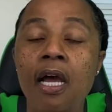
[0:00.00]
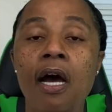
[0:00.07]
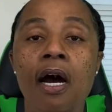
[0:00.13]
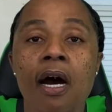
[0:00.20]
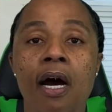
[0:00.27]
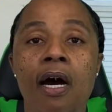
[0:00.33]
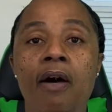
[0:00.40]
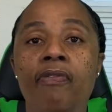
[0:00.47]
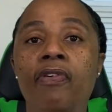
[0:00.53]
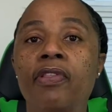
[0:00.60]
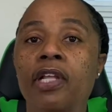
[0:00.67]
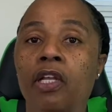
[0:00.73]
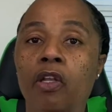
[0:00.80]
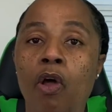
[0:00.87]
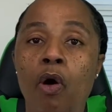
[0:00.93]
of the
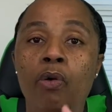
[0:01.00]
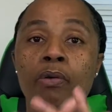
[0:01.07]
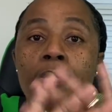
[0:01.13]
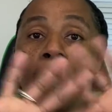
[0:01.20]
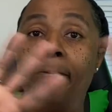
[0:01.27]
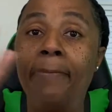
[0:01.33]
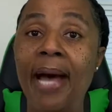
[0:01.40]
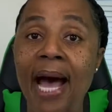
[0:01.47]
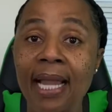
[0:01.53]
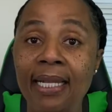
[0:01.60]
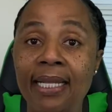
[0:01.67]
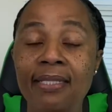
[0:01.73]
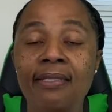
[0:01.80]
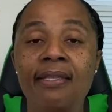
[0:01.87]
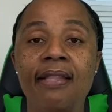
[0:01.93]
loan
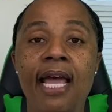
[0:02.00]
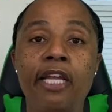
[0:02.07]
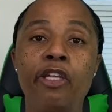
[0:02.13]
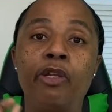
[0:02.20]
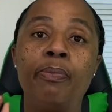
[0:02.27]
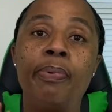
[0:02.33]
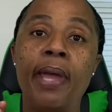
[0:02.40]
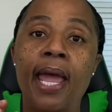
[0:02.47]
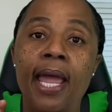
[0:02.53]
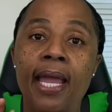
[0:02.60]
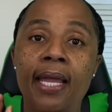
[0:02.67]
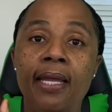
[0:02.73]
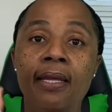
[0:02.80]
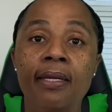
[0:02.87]
balance that you pay